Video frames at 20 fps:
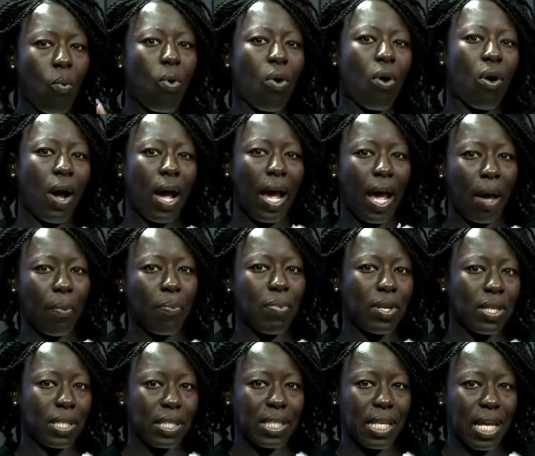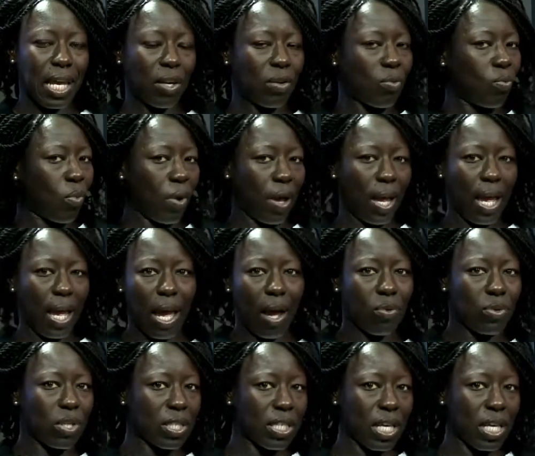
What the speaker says: What happens then? How